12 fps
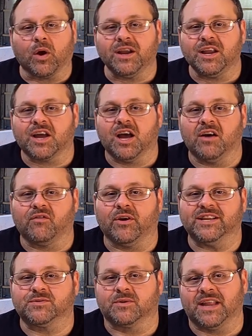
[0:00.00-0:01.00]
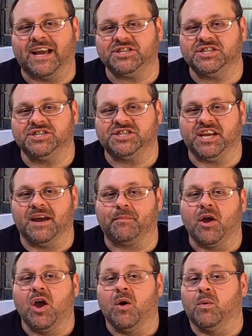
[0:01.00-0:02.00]
we're going to cover its
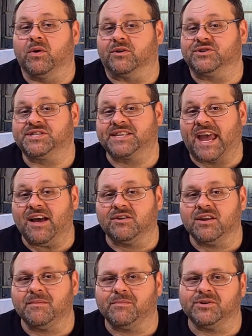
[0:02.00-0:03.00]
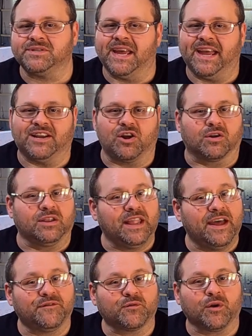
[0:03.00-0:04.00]
relationship with our scale numbers and our
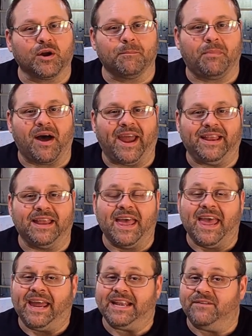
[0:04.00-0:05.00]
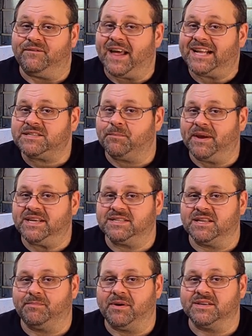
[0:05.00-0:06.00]
left rear bike. And if that's a
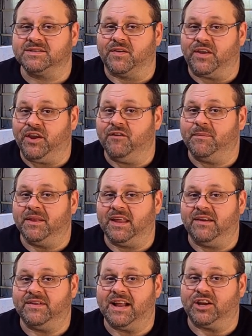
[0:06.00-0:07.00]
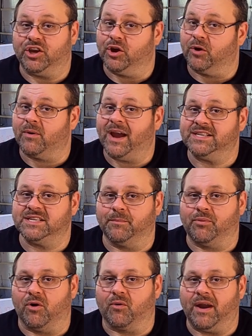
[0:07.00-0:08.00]
piece of the puzzle that you've been leaving out of your
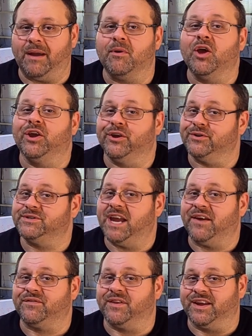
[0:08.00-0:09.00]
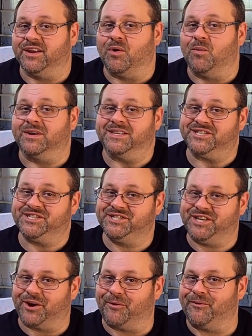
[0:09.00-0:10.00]
racing program, you're definitely going to want to
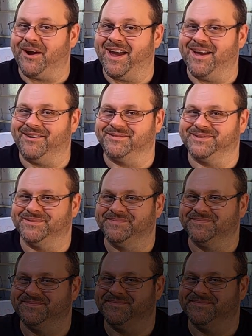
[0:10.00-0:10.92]
stick around.